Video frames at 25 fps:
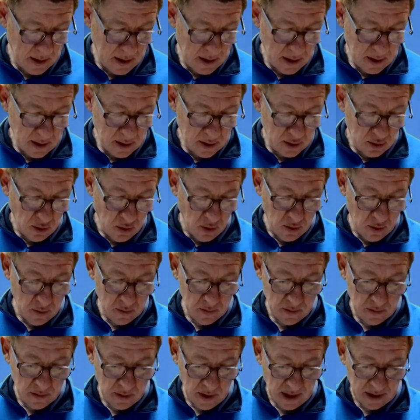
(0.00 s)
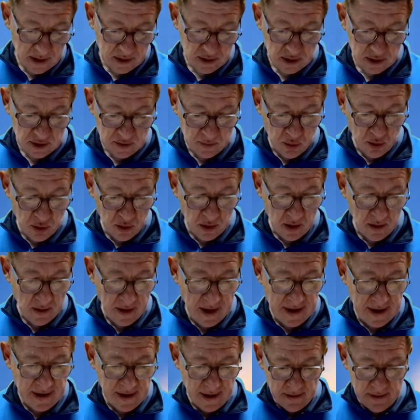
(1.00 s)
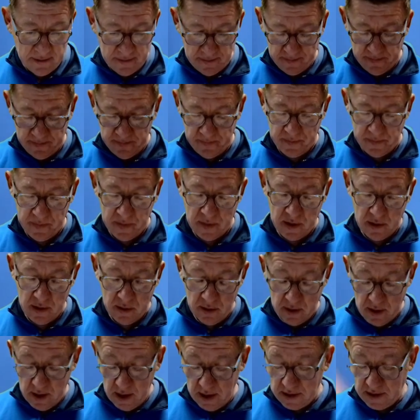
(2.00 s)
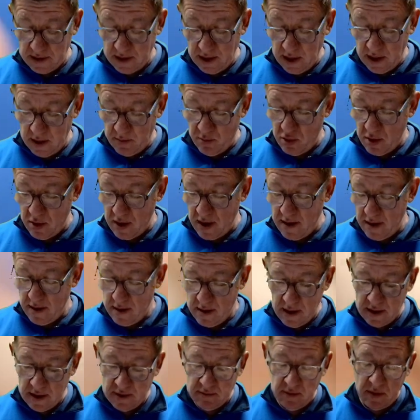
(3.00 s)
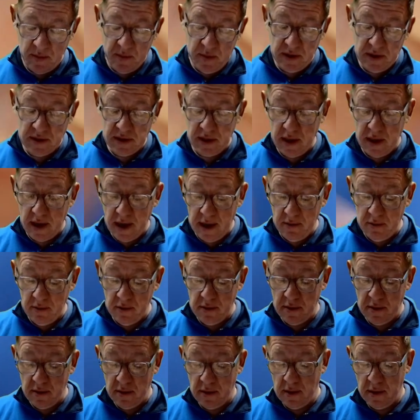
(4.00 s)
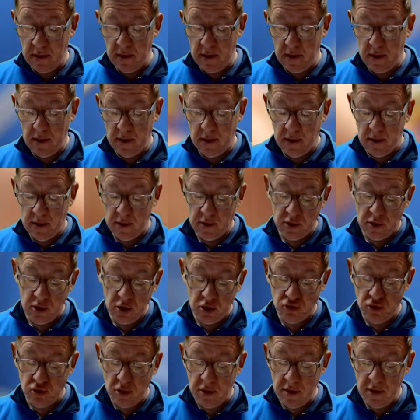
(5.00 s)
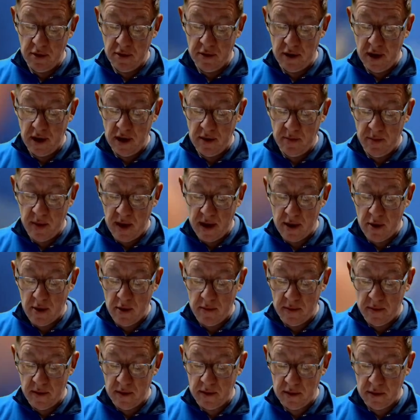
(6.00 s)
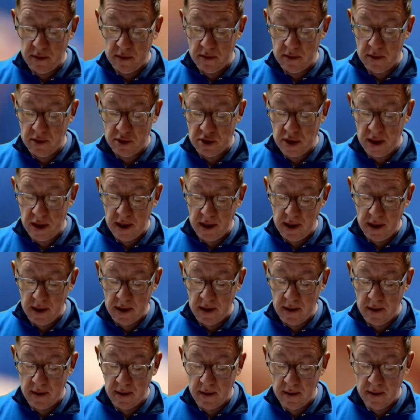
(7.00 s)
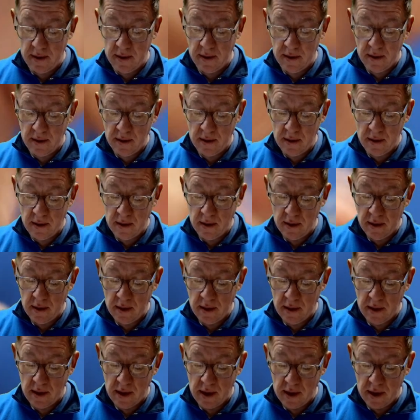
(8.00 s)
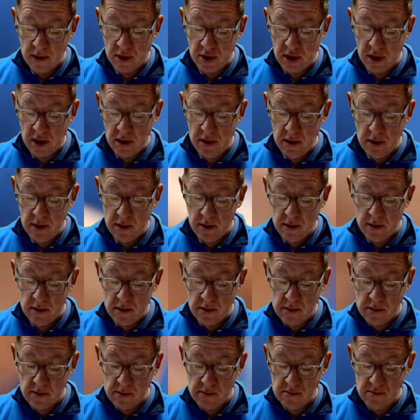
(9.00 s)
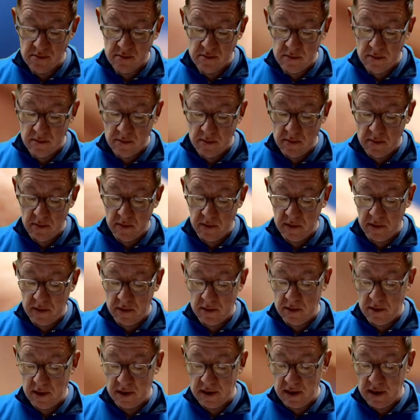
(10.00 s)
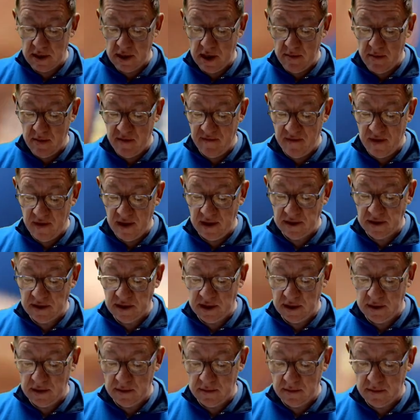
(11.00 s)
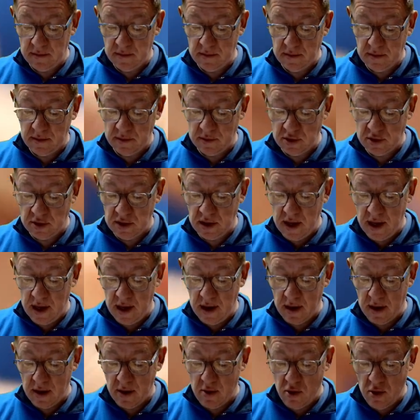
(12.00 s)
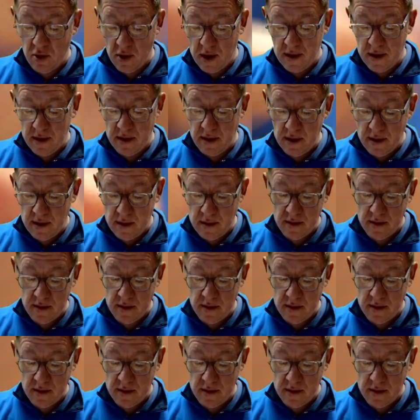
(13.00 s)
So that's us put the lead in. The next thing to put in is our piece of nylon. So just run the thread back up the shank, catch it in. Doesn't need to be fancy, just get it caught in there,